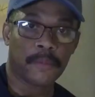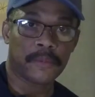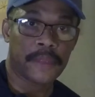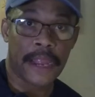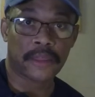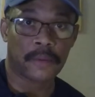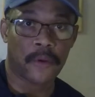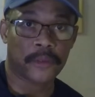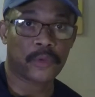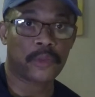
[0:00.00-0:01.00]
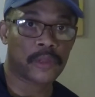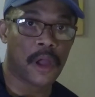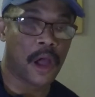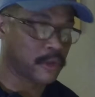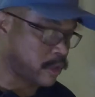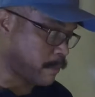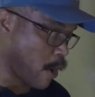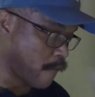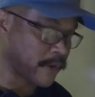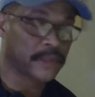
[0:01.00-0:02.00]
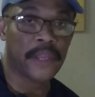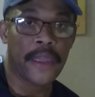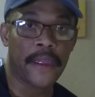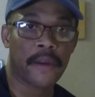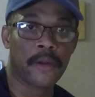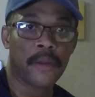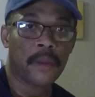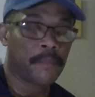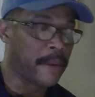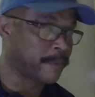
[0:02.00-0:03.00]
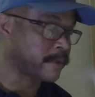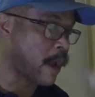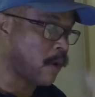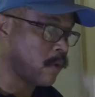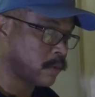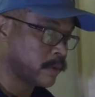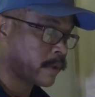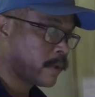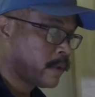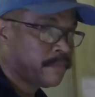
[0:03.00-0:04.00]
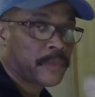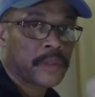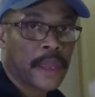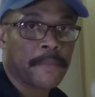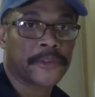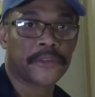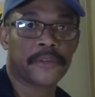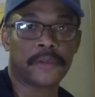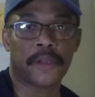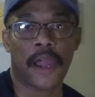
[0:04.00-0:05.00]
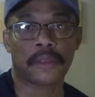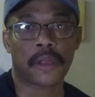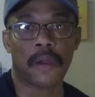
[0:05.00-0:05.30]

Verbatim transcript: Next, I'm going to install this Perfect Tear paper towel holder. As I mentioned to you guys